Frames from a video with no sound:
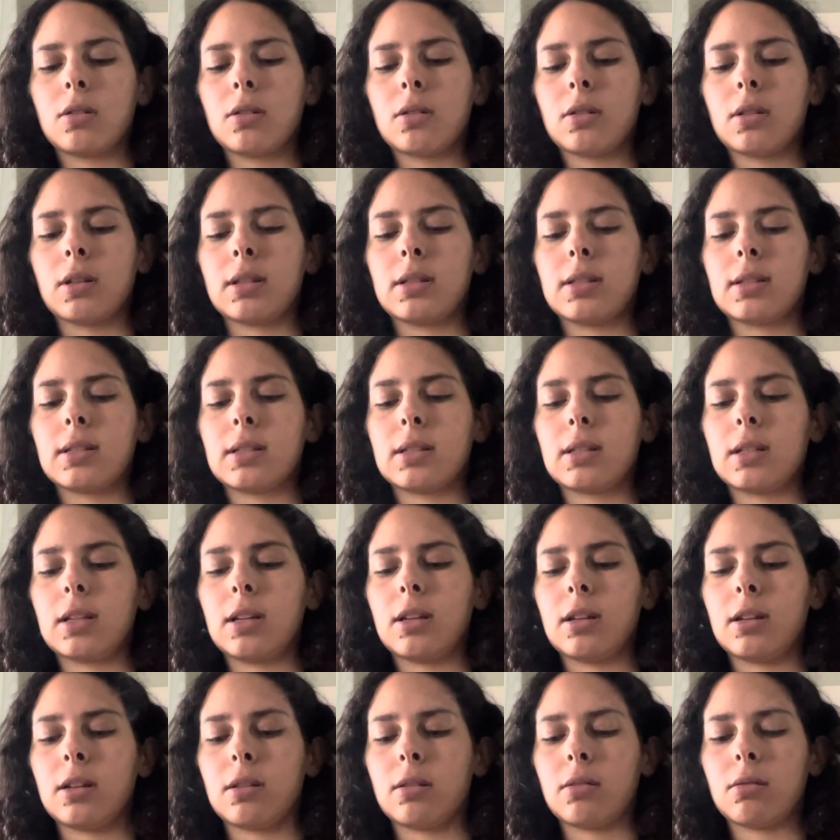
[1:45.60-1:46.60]
Let's
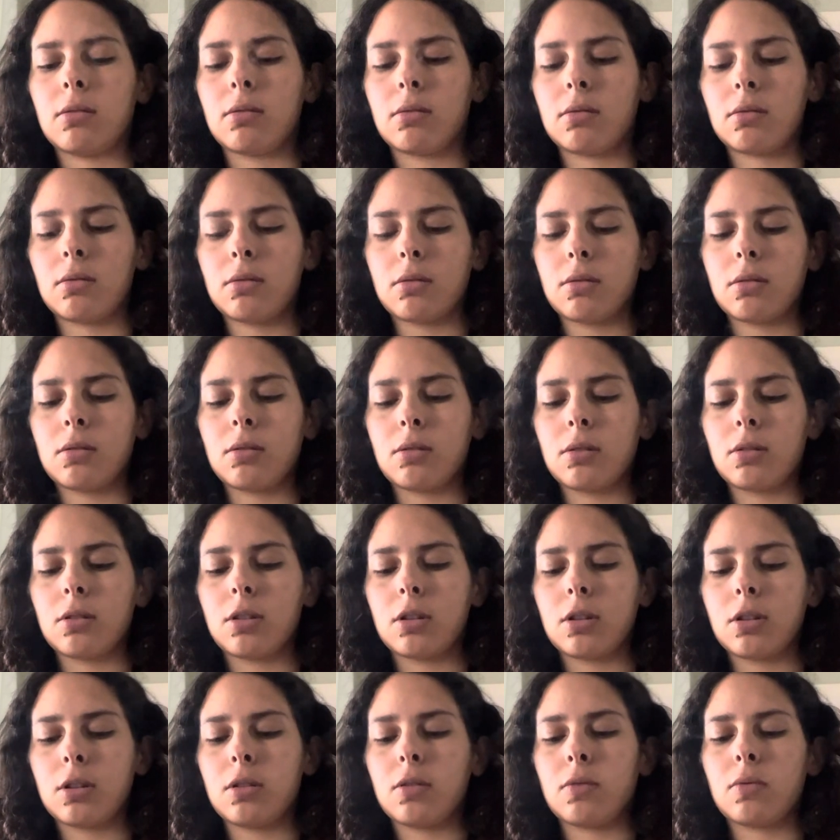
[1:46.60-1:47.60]
see
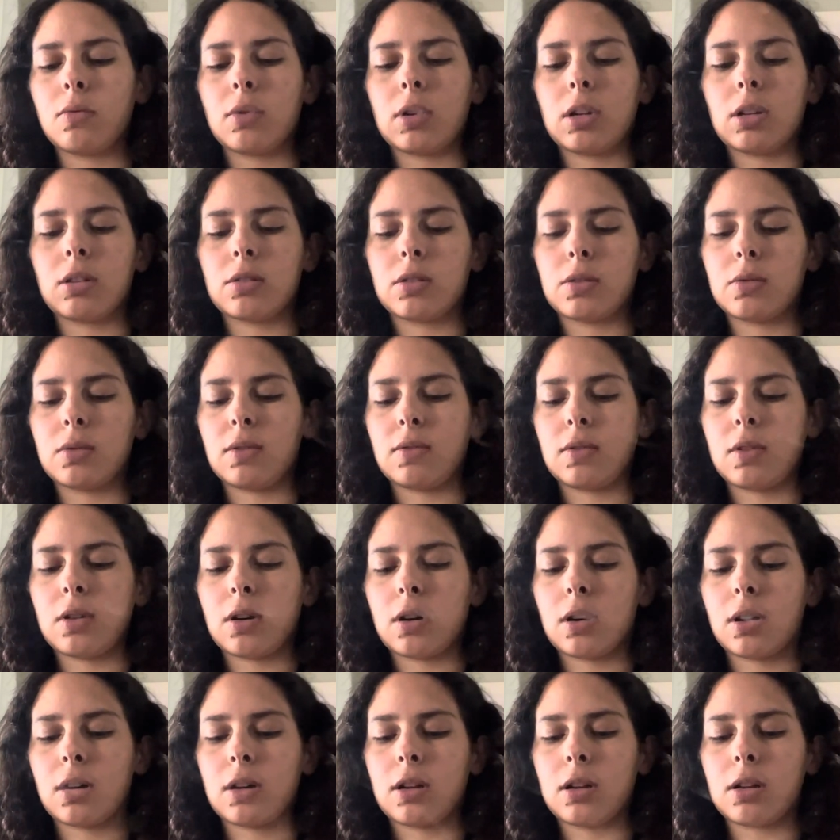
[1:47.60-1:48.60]
what else we've
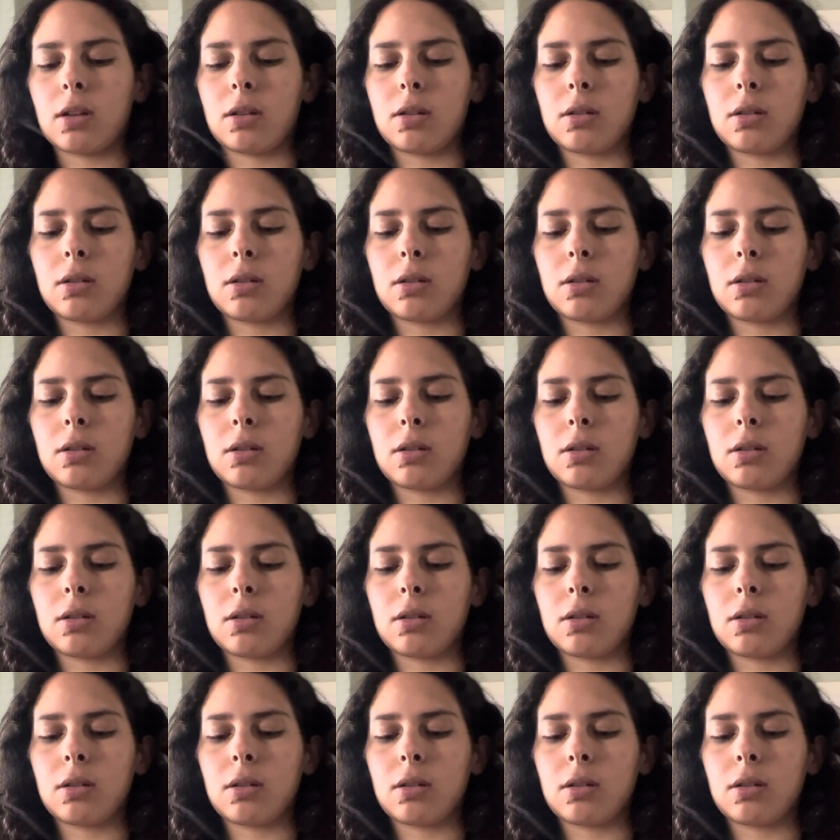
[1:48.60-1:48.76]
got.